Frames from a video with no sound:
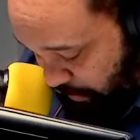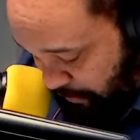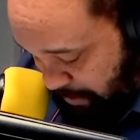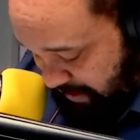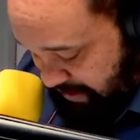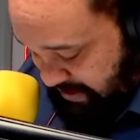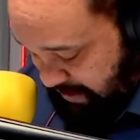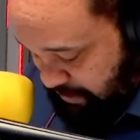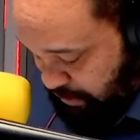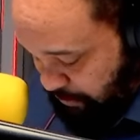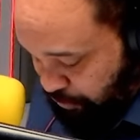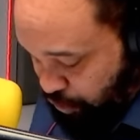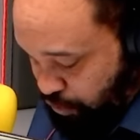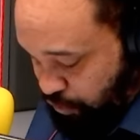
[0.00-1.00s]
of Police,
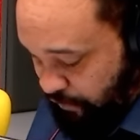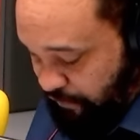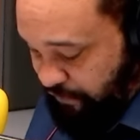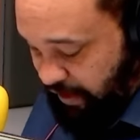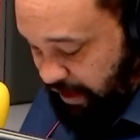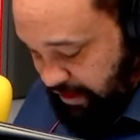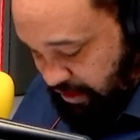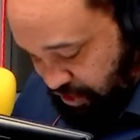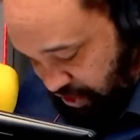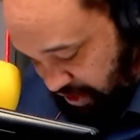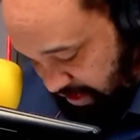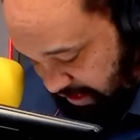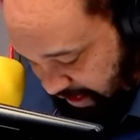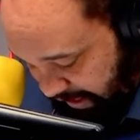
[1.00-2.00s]
Senzo Mchunu, furnished
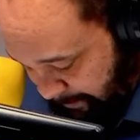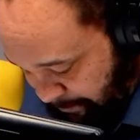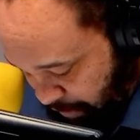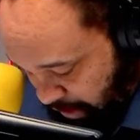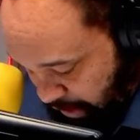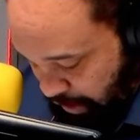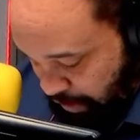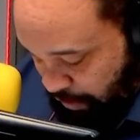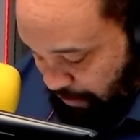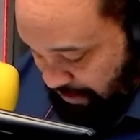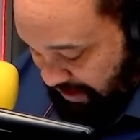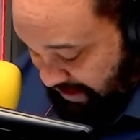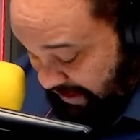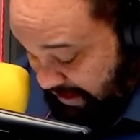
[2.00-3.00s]
the D A
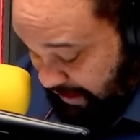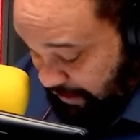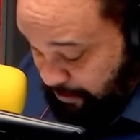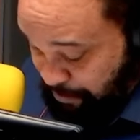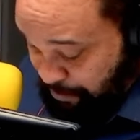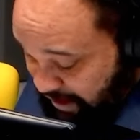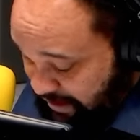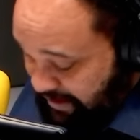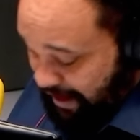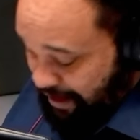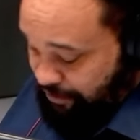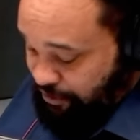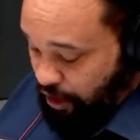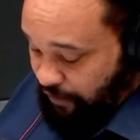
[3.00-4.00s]
with a detailed
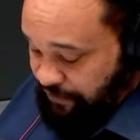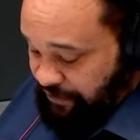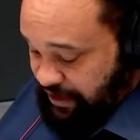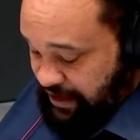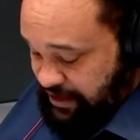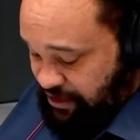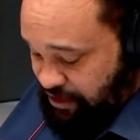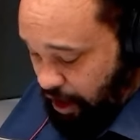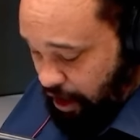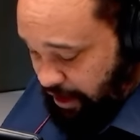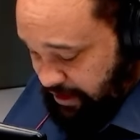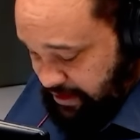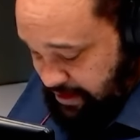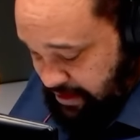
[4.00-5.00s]
breakdown of these
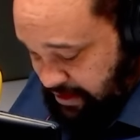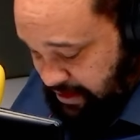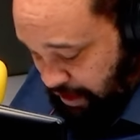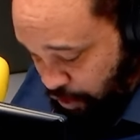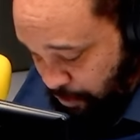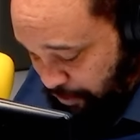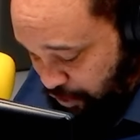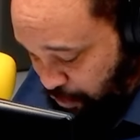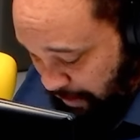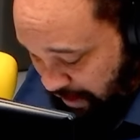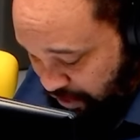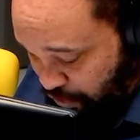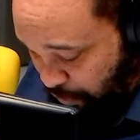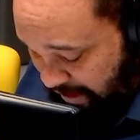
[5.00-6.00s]
dockets. So
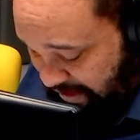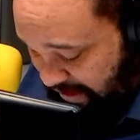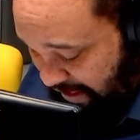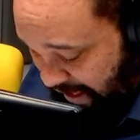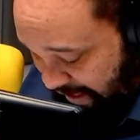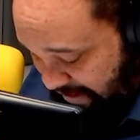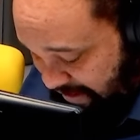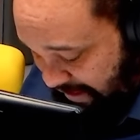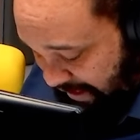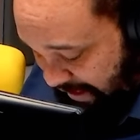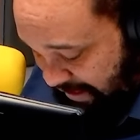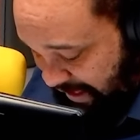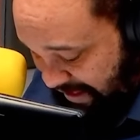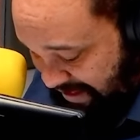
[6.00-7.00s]
between twenty
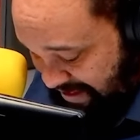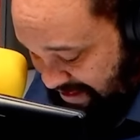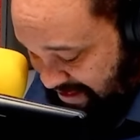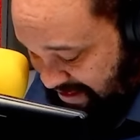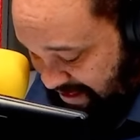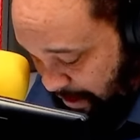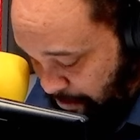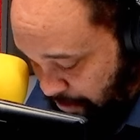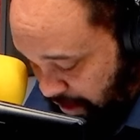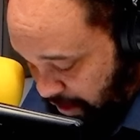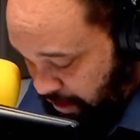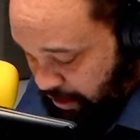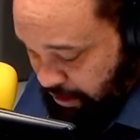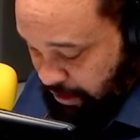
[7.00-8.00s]
eighteen and
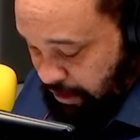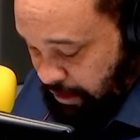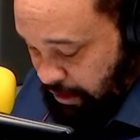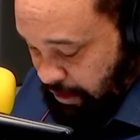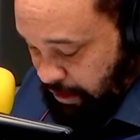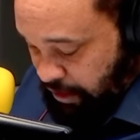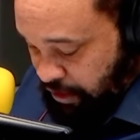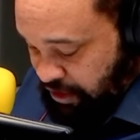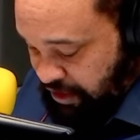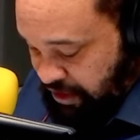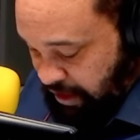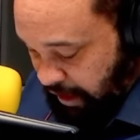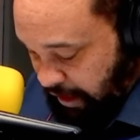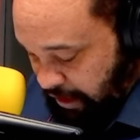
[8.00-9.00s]
December
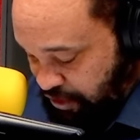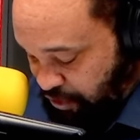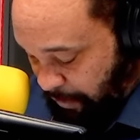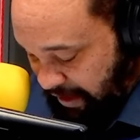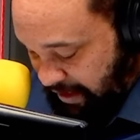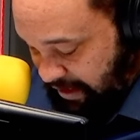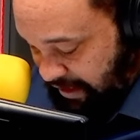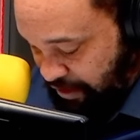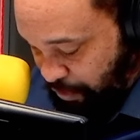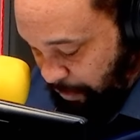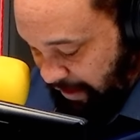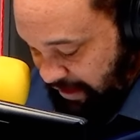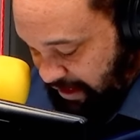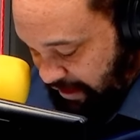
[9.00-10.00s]
Uh, twenty
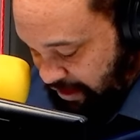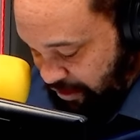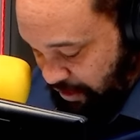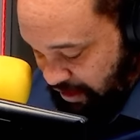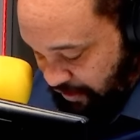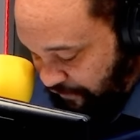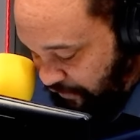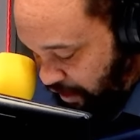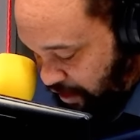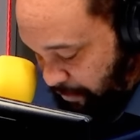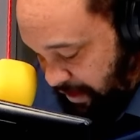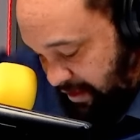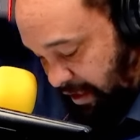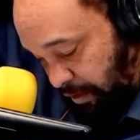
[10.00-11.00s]
twenty-three, the
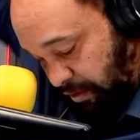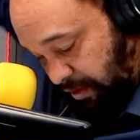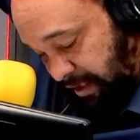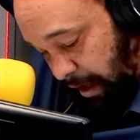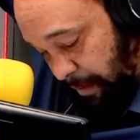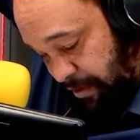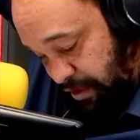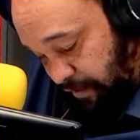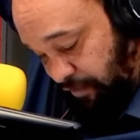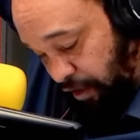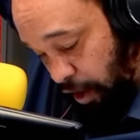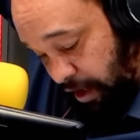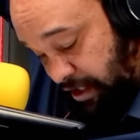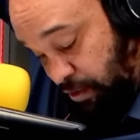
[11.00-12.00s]
following total numbers of
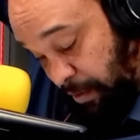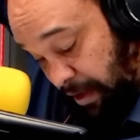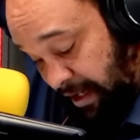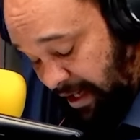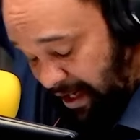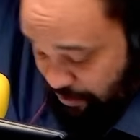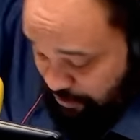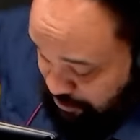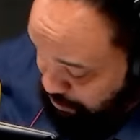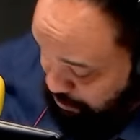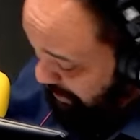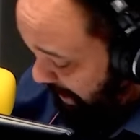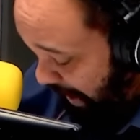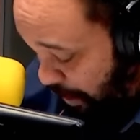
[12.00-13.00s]
dockets were closed
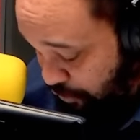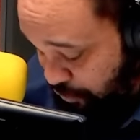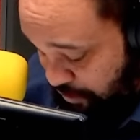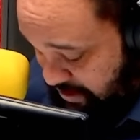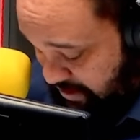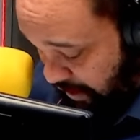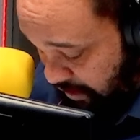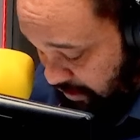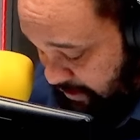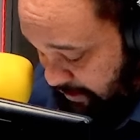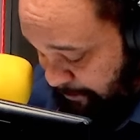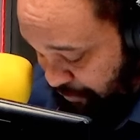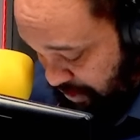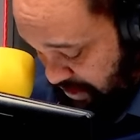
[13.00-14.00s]
without
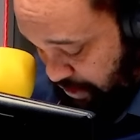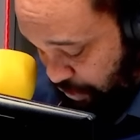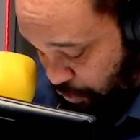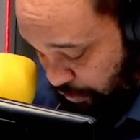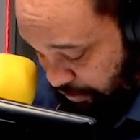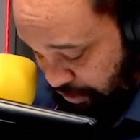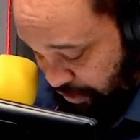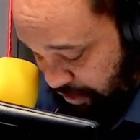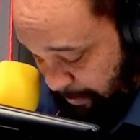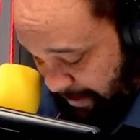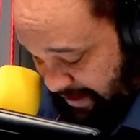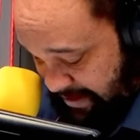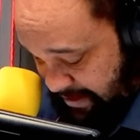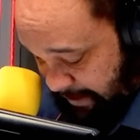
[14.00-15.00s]
result. This is according to the
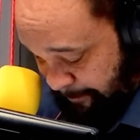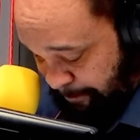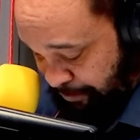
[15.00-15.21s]
minister.